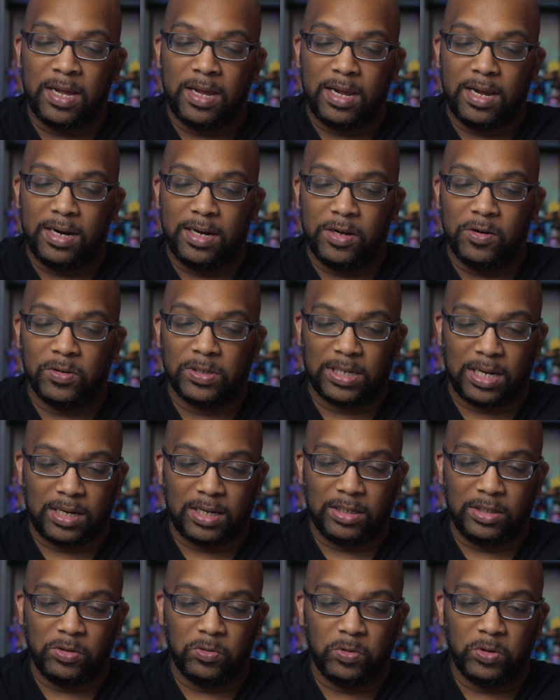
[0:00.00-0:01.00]
And here's like a
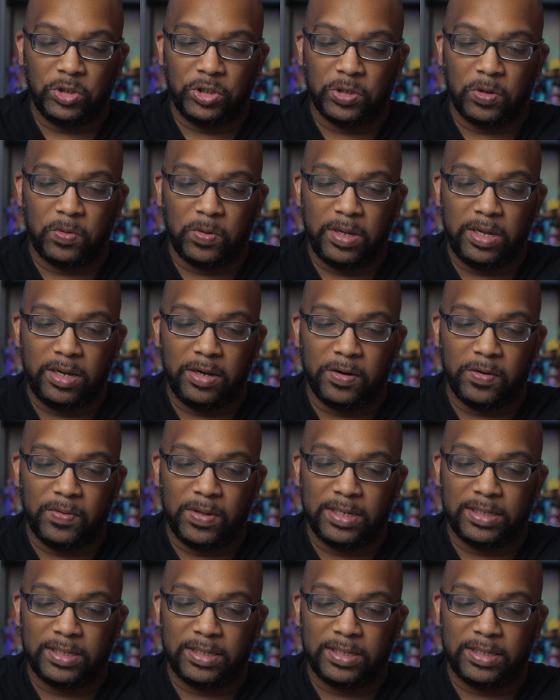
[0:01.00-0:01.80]
little joke here that